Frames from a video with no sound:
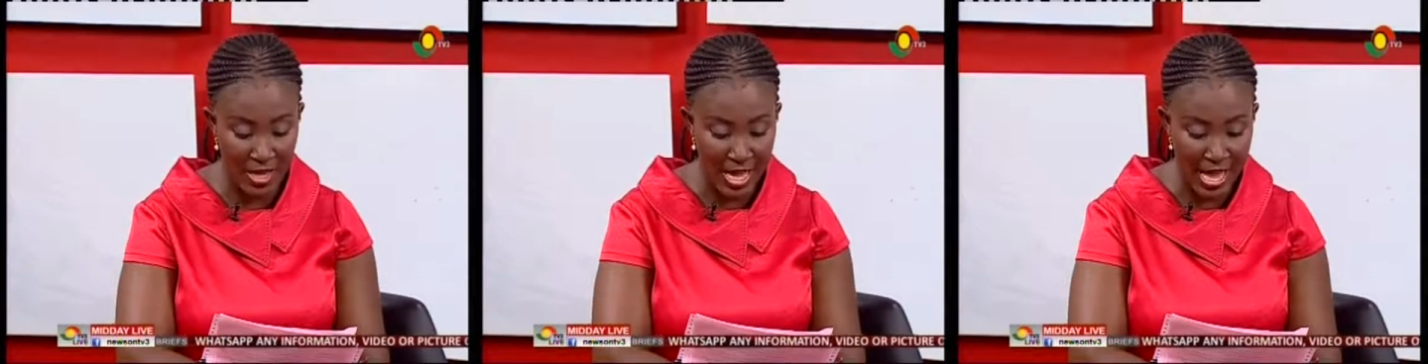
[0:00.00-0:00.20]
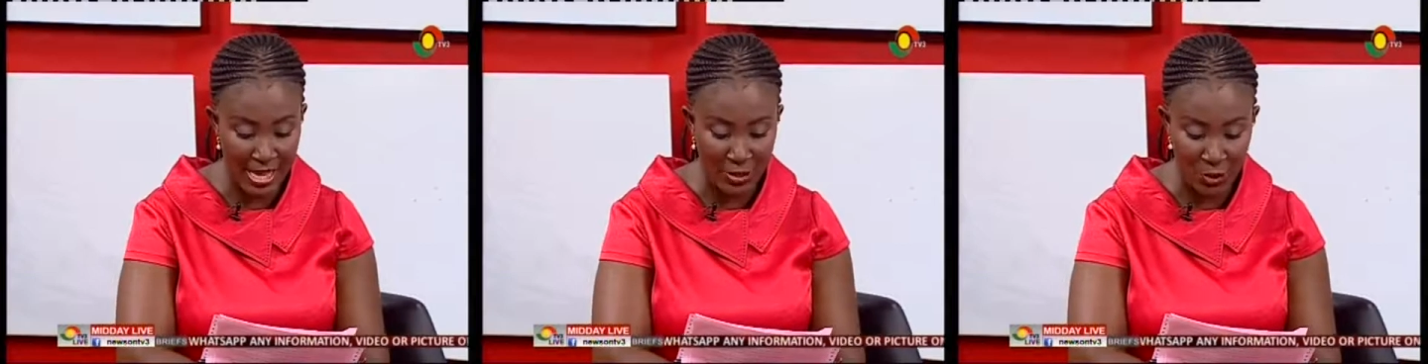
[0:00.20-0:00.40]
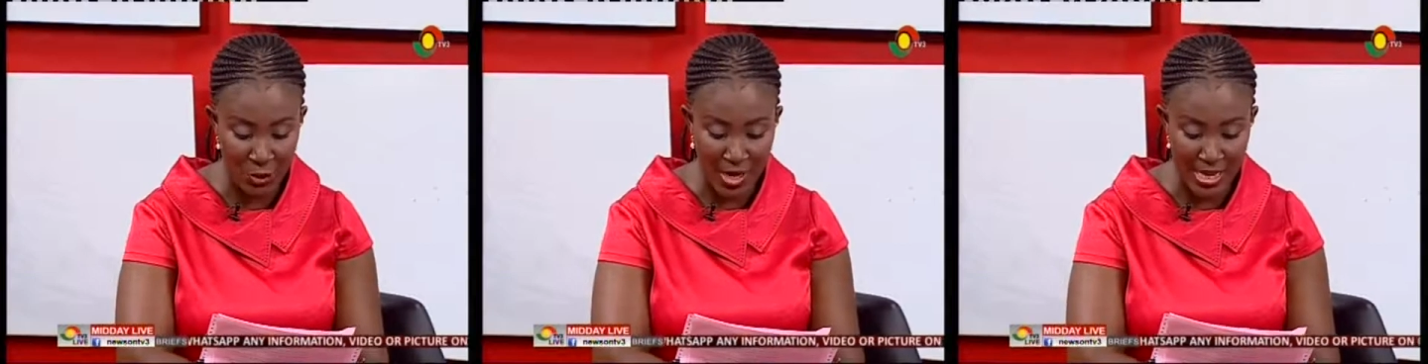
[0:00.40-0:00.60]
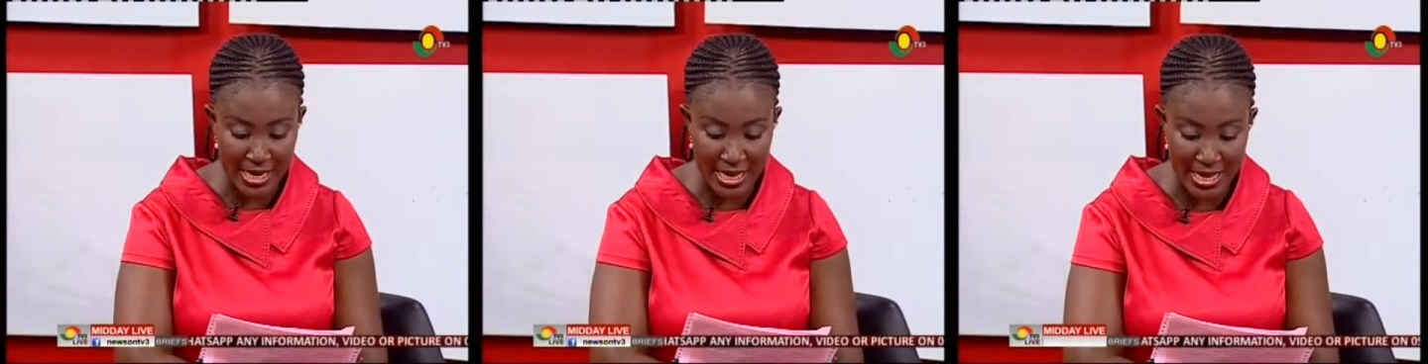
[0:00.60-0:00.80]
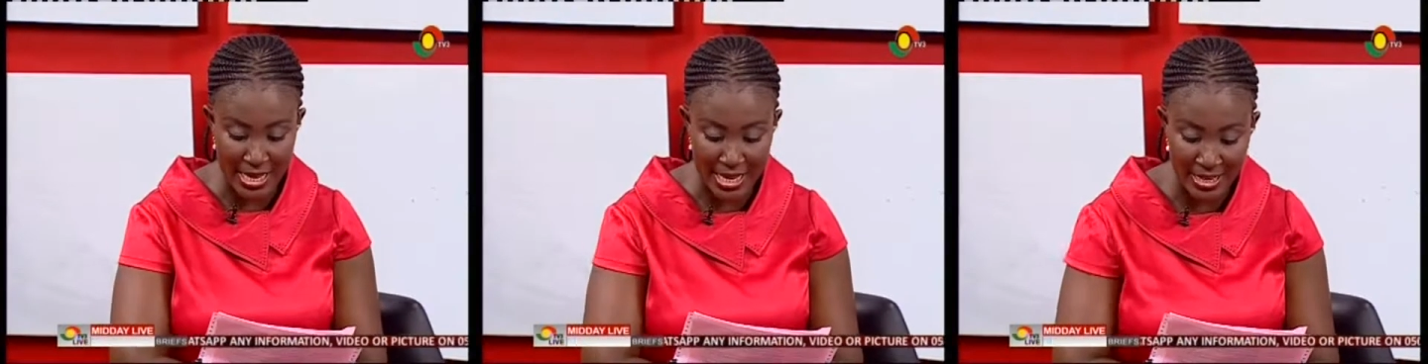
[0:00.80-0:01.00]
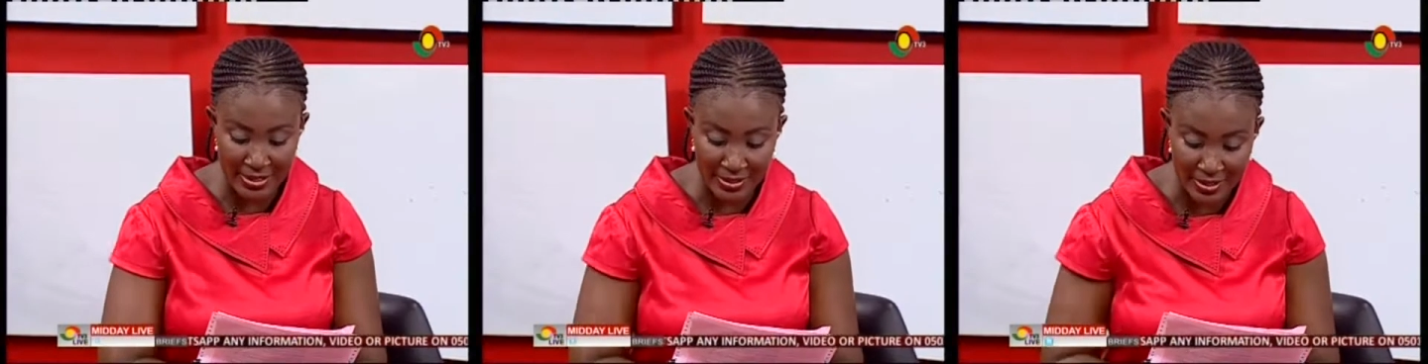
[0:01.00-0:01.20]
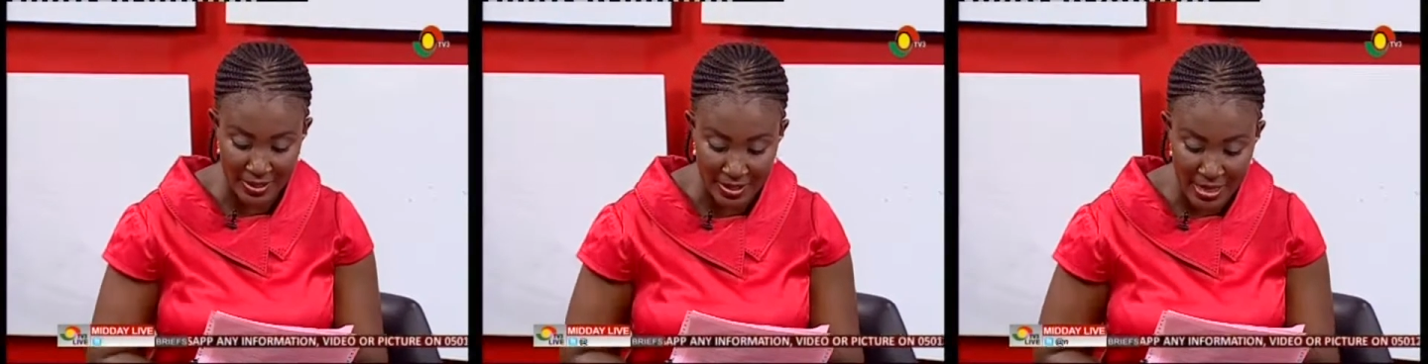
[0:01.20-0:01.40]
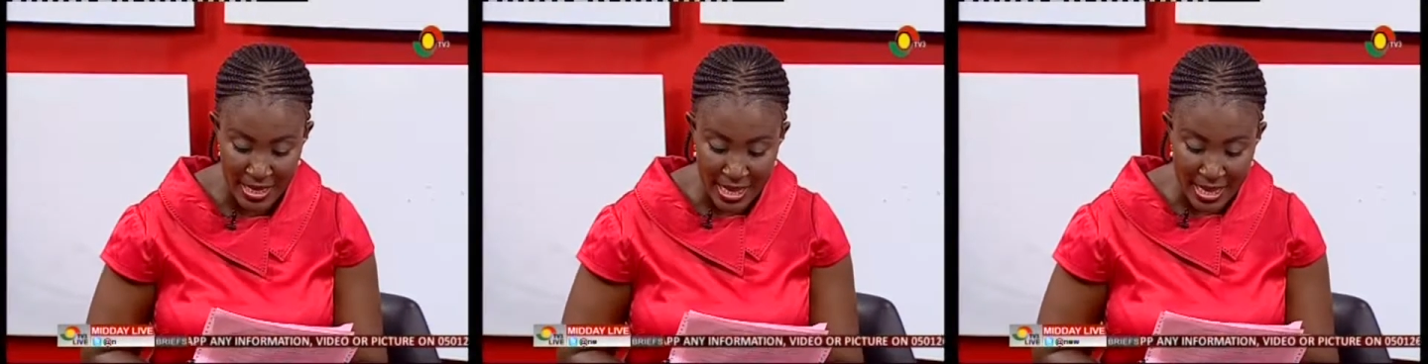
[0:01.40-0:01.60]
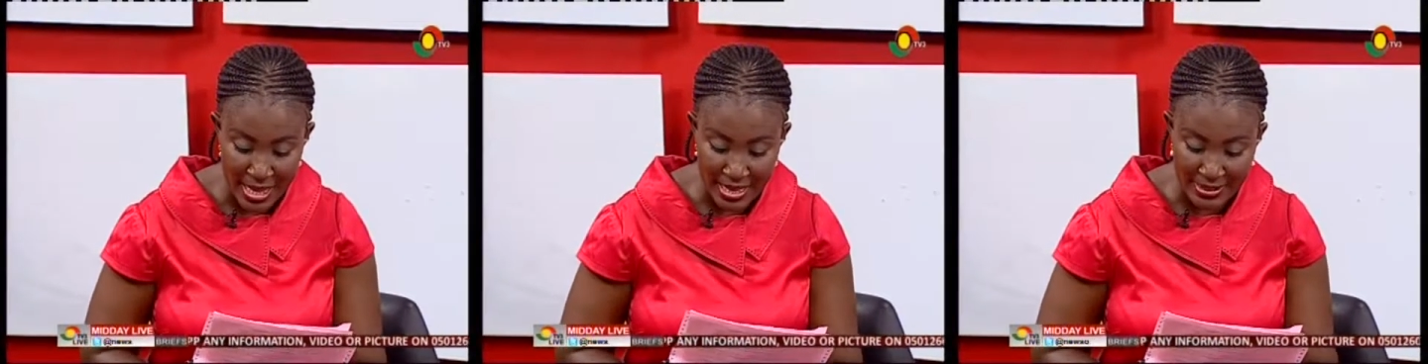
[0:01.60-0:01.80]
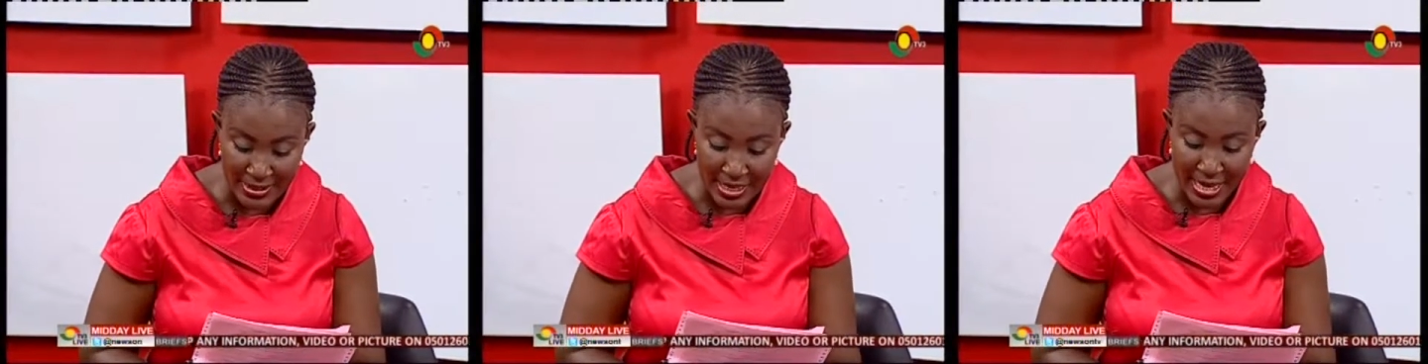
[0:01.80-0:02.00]
Addo, and he is the
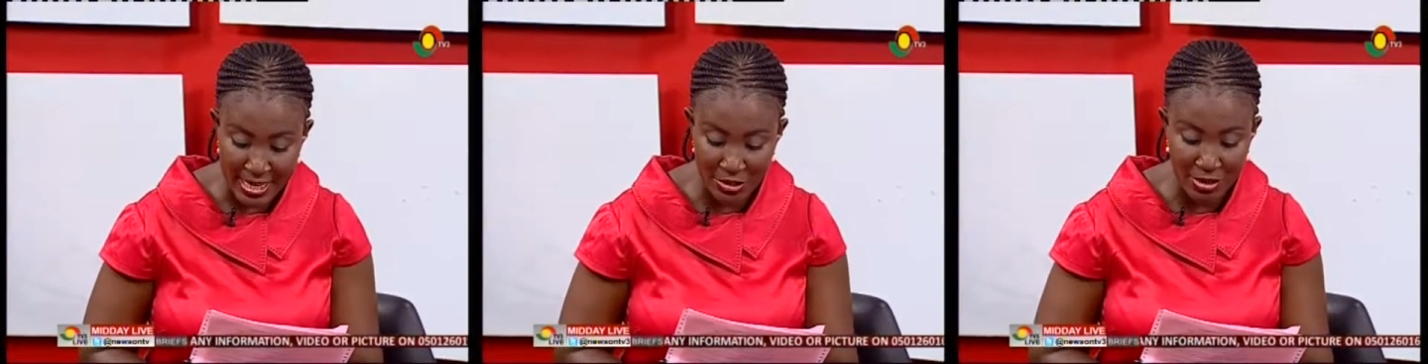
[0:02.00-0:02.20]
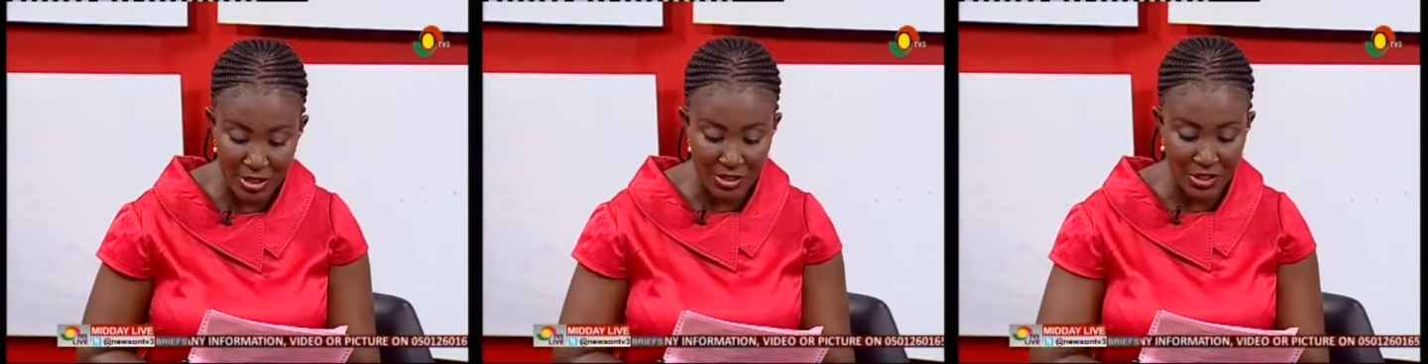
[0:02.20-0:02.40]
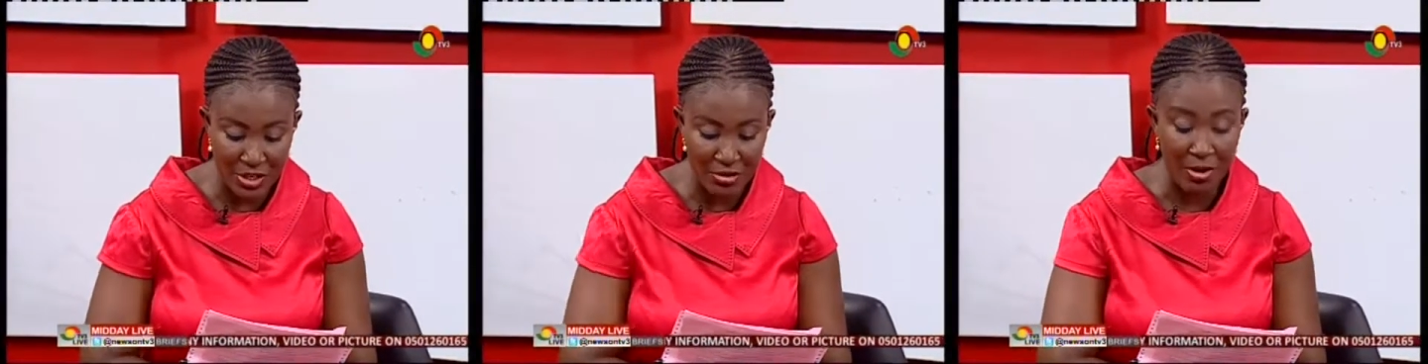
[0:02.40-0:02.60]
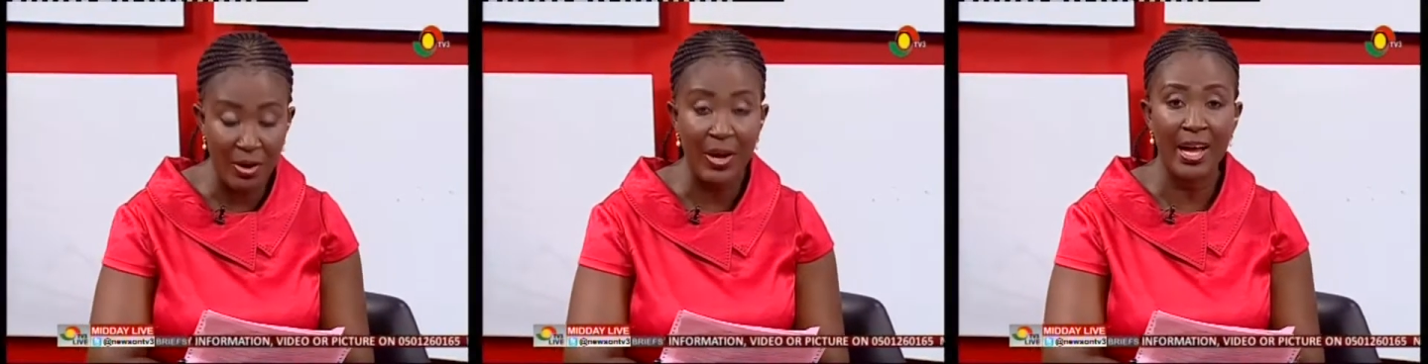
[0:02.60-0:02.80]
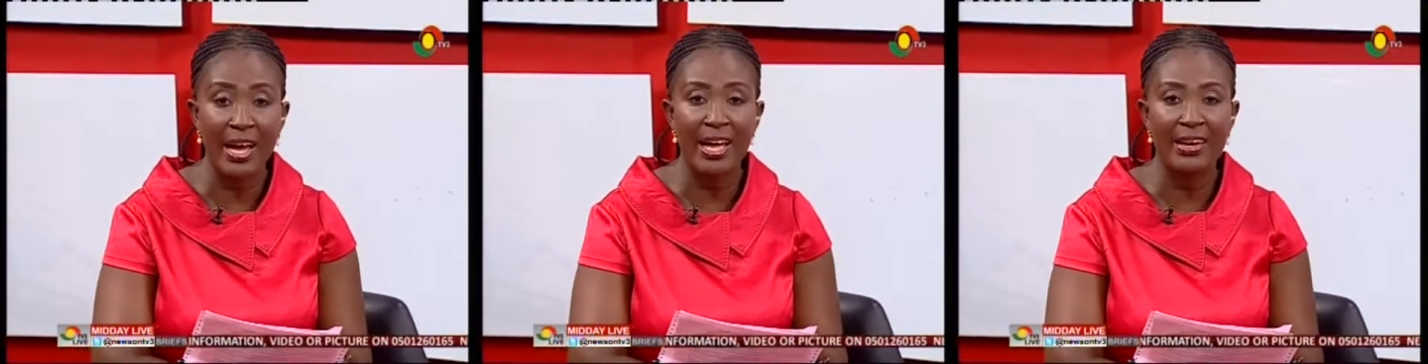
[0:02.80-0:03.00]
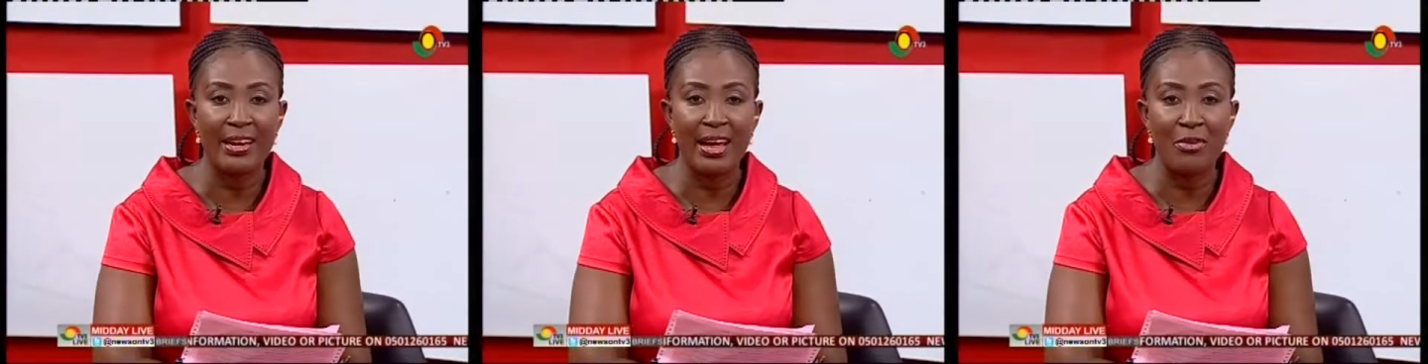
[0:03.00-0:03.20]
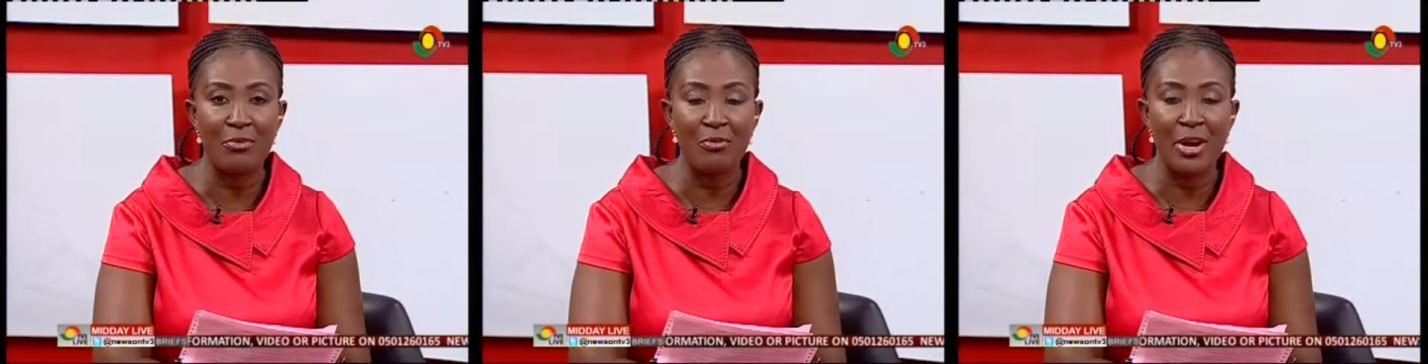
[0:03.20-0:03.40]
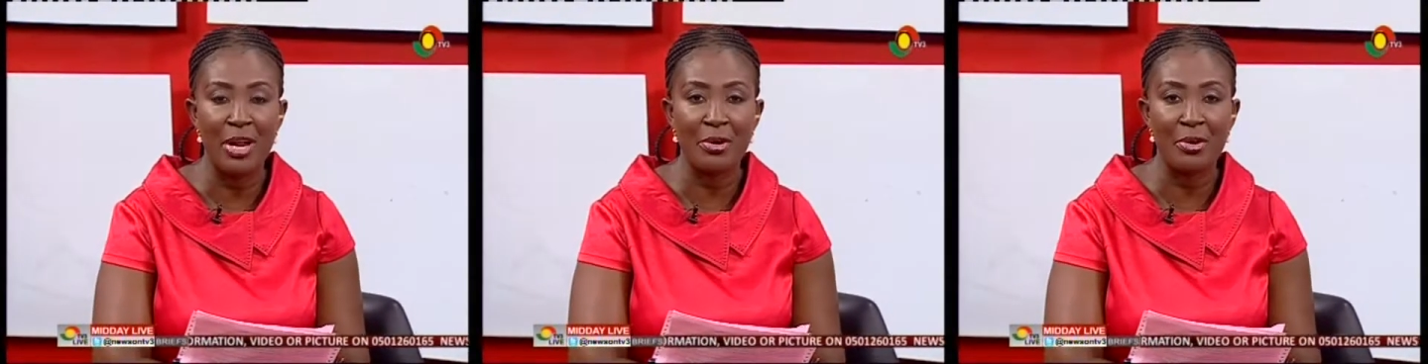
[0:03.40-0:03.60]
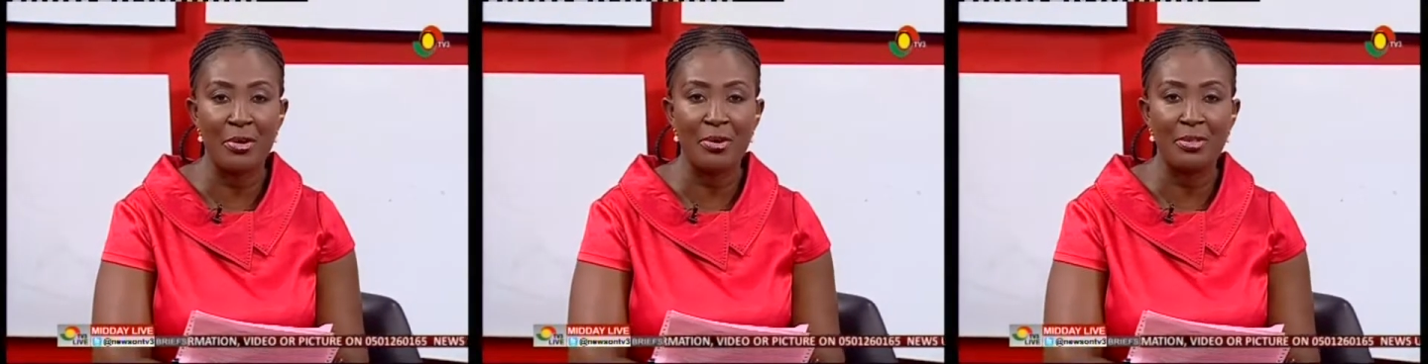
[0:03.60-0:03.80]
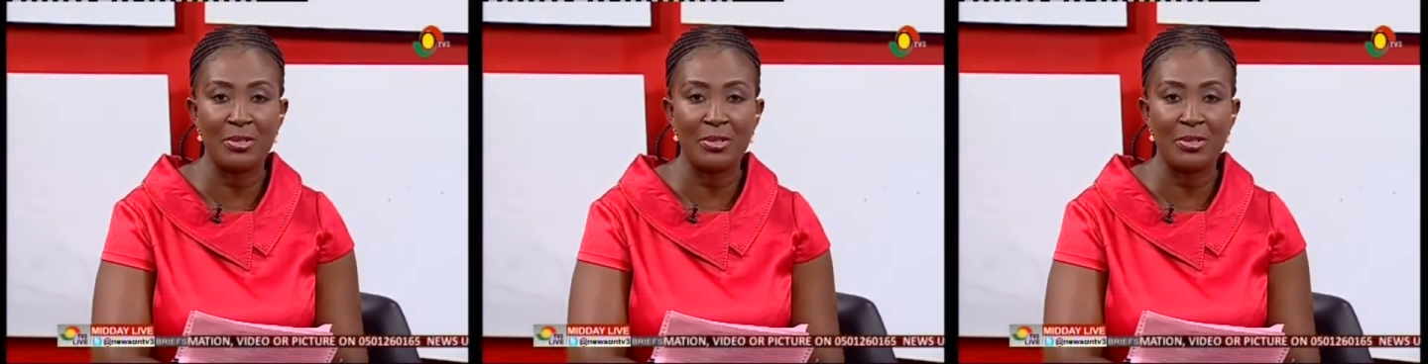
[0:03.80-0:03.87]
uh, Secretary General Ghana Red Cross